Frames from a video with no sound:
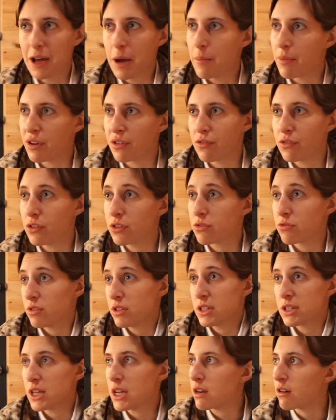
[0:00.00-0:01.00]
but it feels
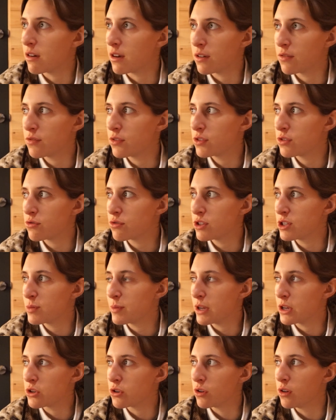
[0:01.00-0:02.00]
really sacred. It feels really
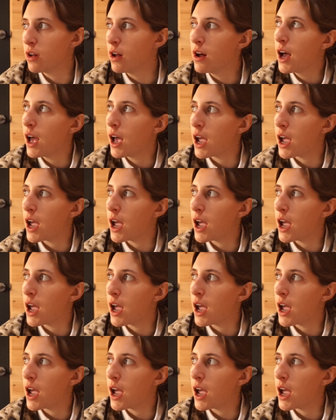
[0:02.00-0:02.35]
special.